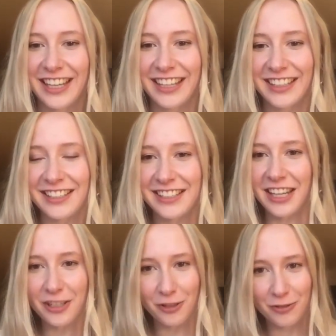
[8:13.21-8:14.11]
and
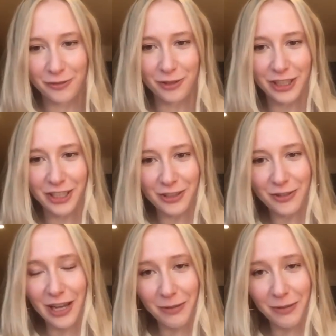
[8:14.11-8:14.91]
stay tuned for new